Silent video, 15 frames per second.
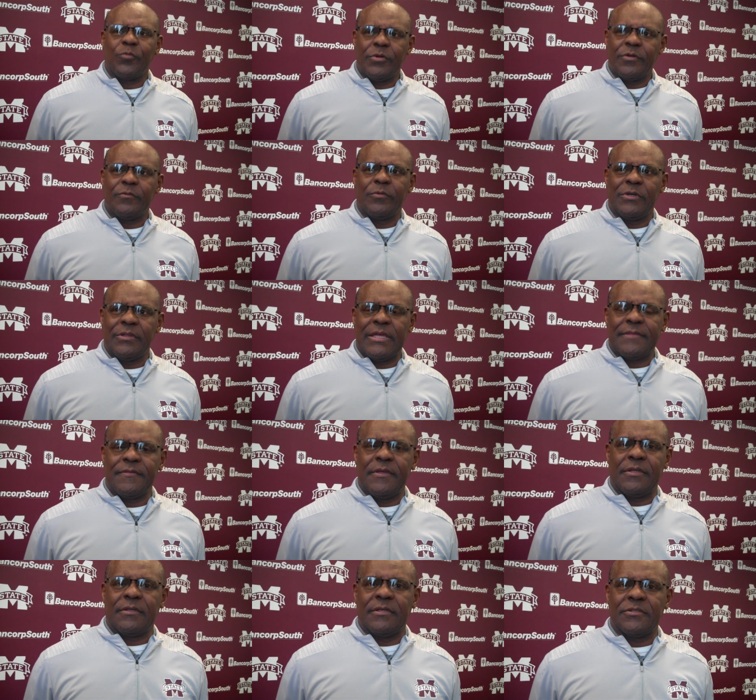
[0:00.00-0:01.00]
Well, well, I
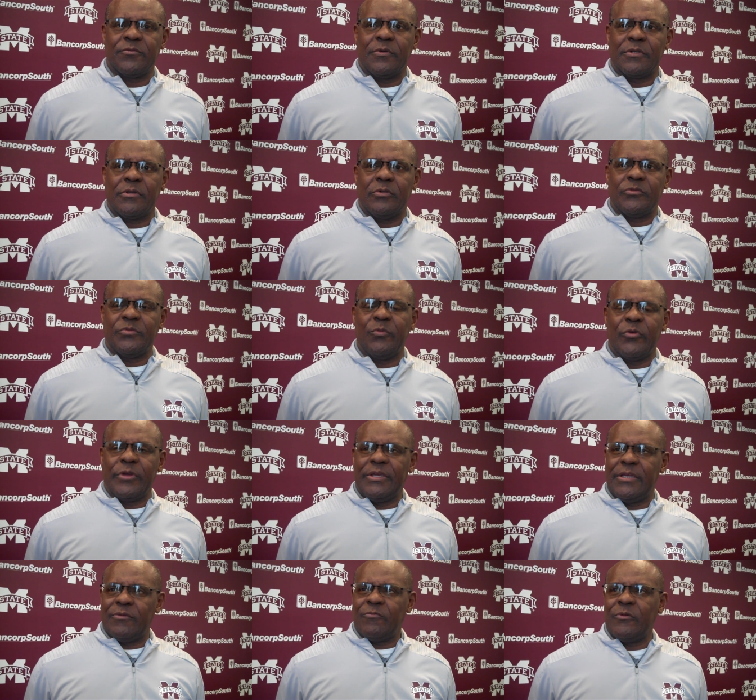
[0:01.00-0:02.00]
think that's what Coach
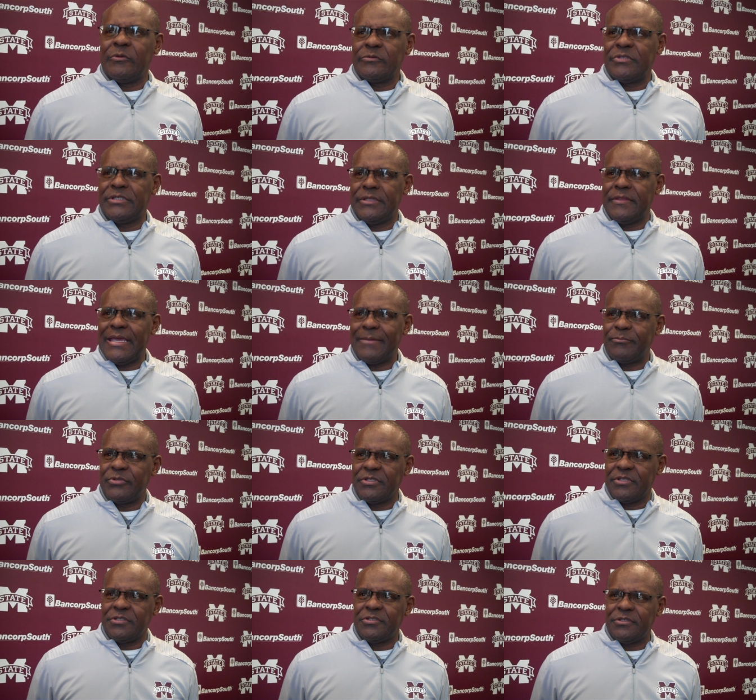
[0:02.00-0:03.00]
Moorhead wants in that
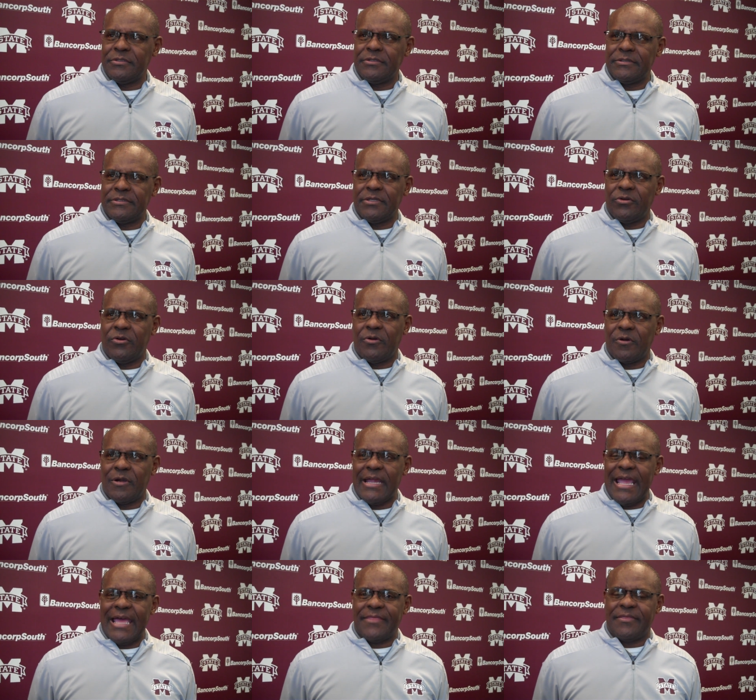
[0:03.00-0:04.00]
position,
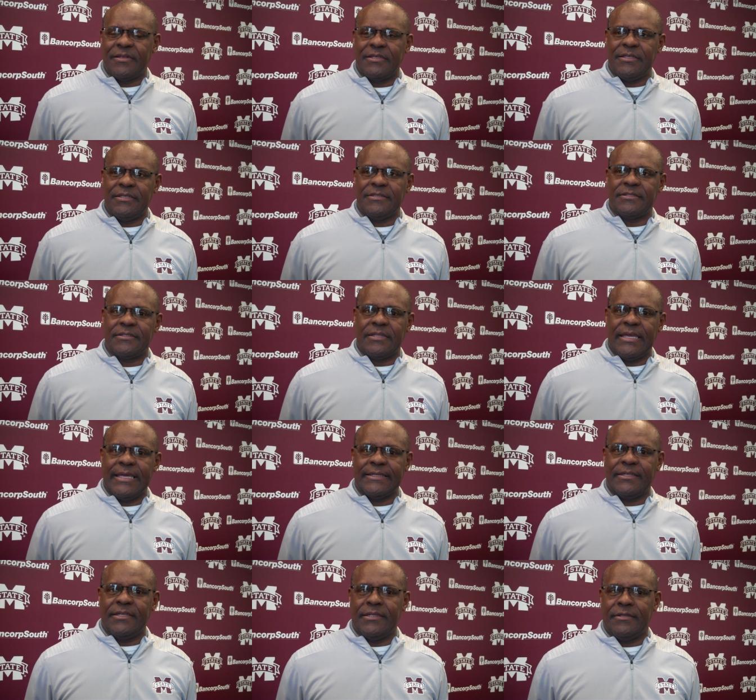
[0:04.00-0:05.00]
or athletes
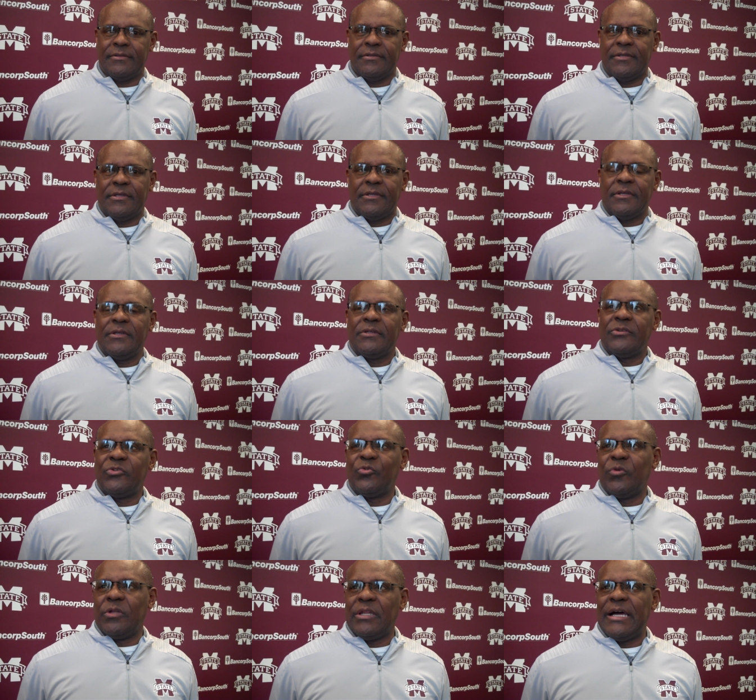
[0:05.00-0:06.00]
that can
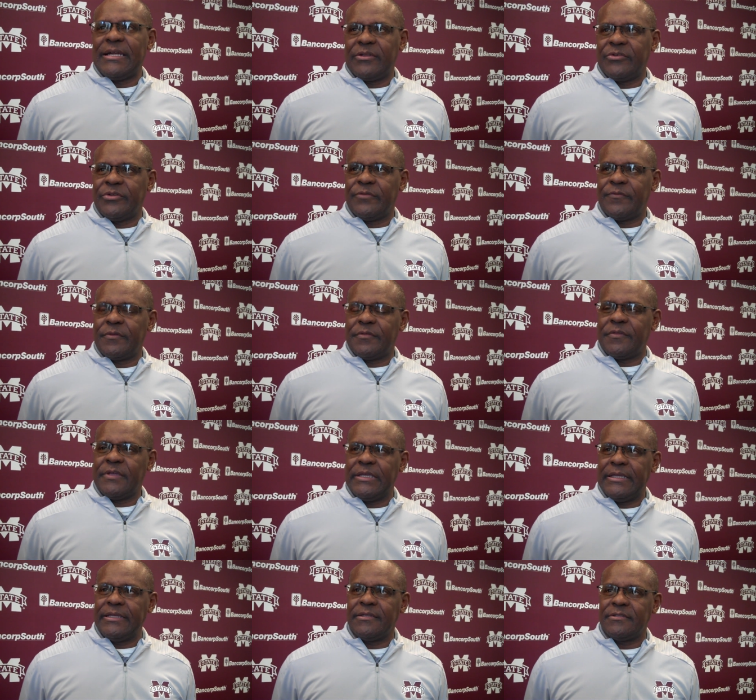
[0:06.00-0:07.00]
do a lot of different
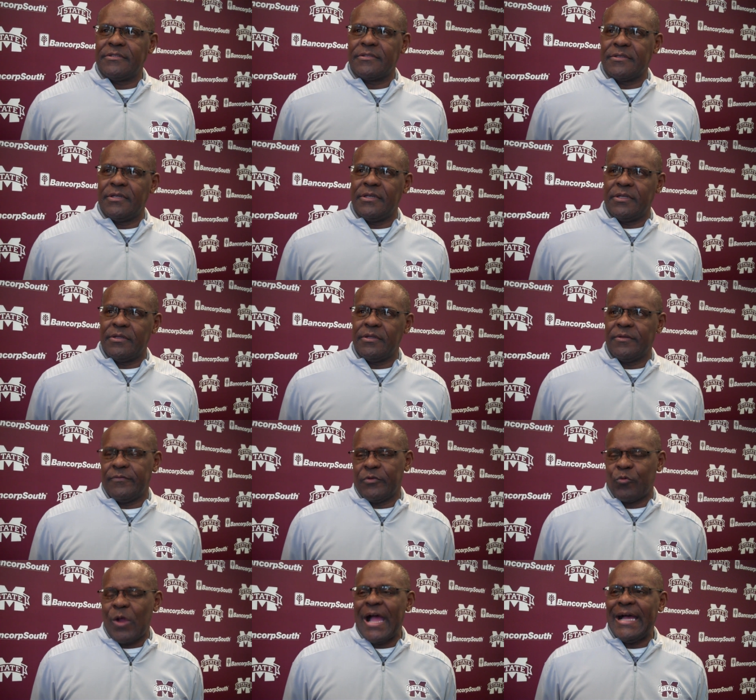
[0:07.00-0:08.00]
things, a,
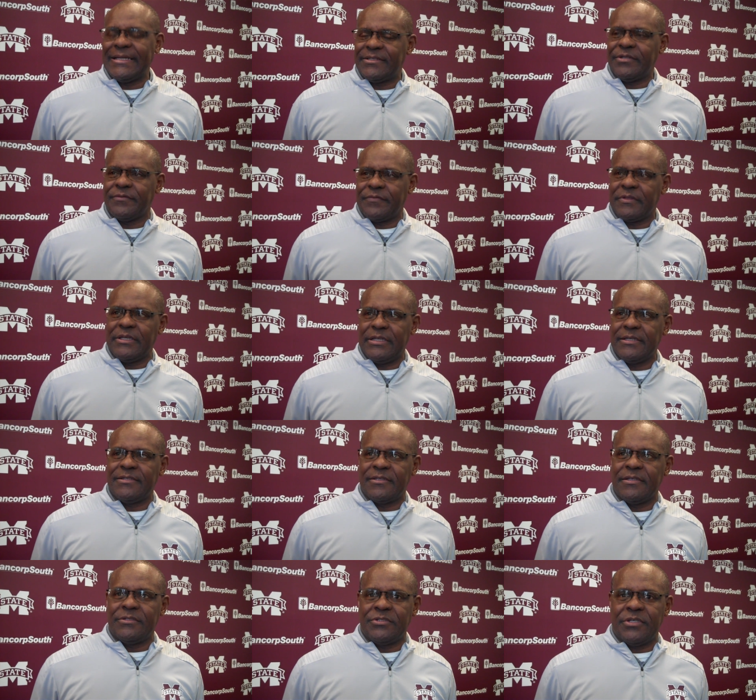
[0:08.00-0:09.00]
variety of
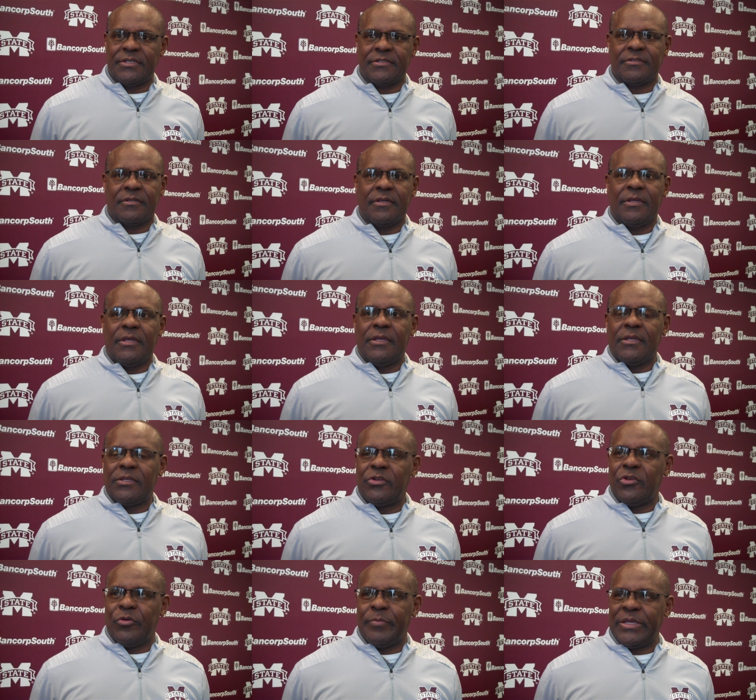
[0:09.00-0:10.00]
things than just,
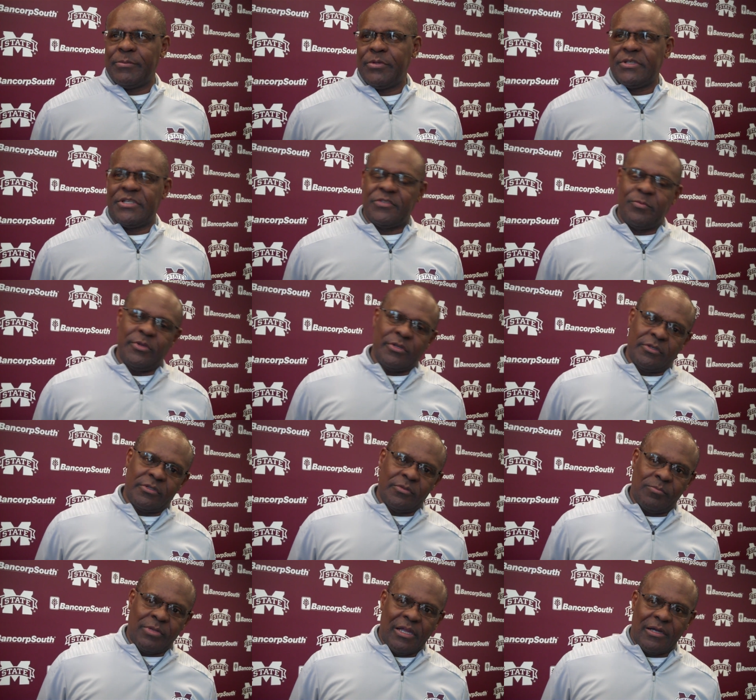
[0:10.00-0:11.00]
you know, maybe just be a
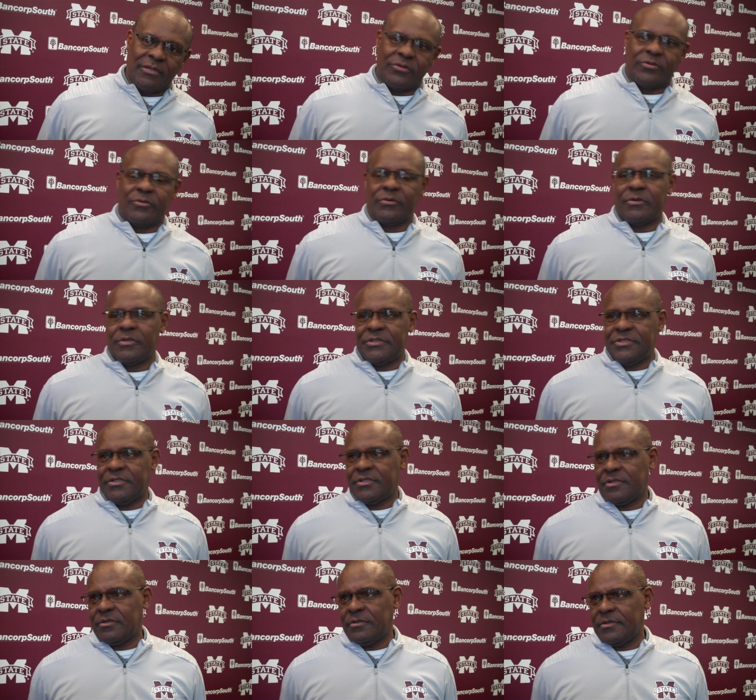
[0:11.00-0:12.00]
good blocker or
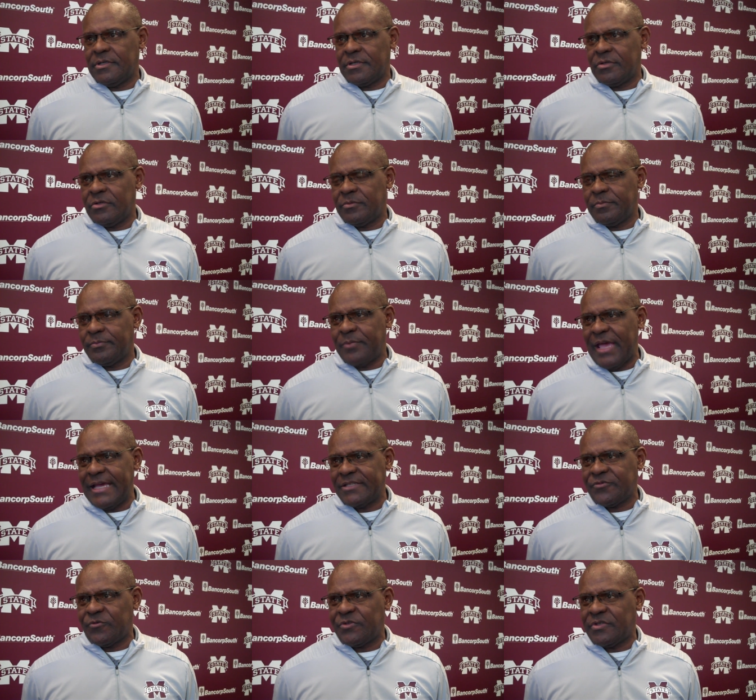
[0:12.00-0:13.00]
just a good
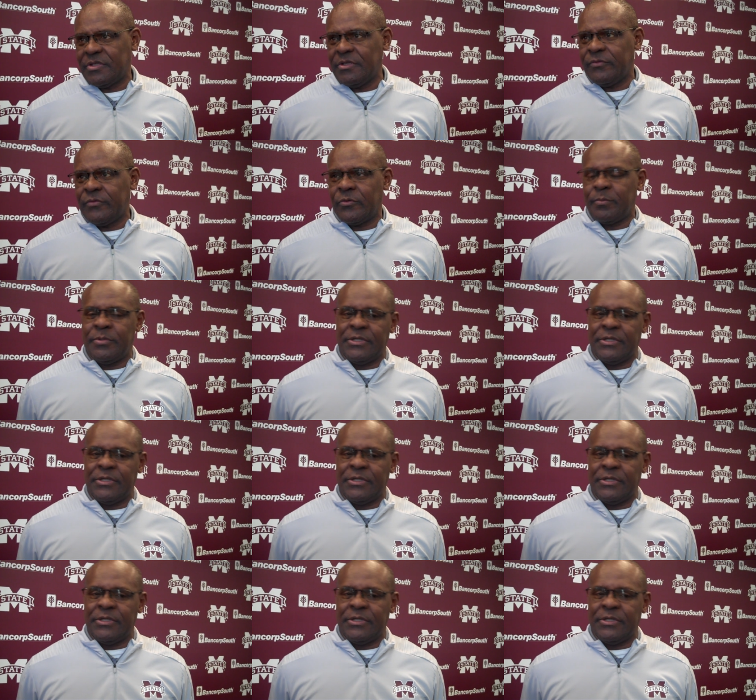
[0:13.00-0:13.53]
pass receiver.